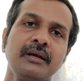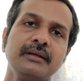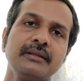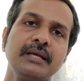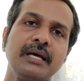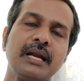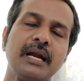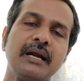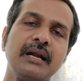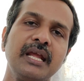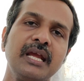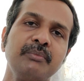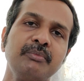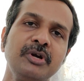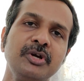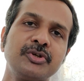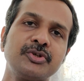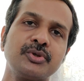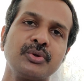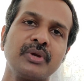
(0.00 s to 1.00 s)
They are
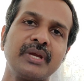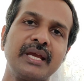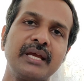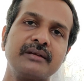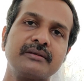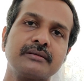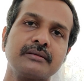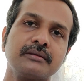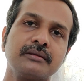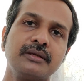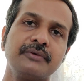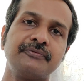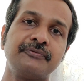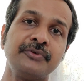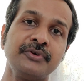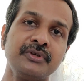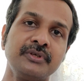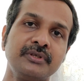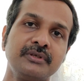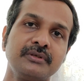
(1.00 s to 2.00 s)
unable to get the
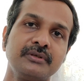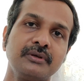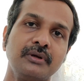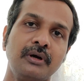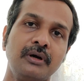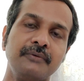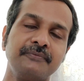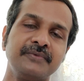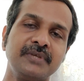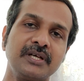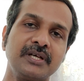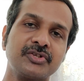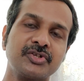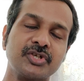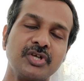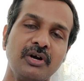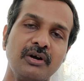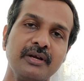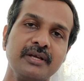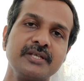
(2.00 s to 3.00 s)
food of their
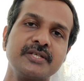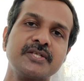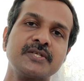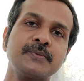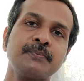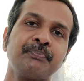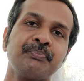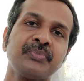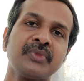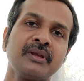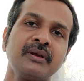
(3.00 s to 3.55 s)
choice.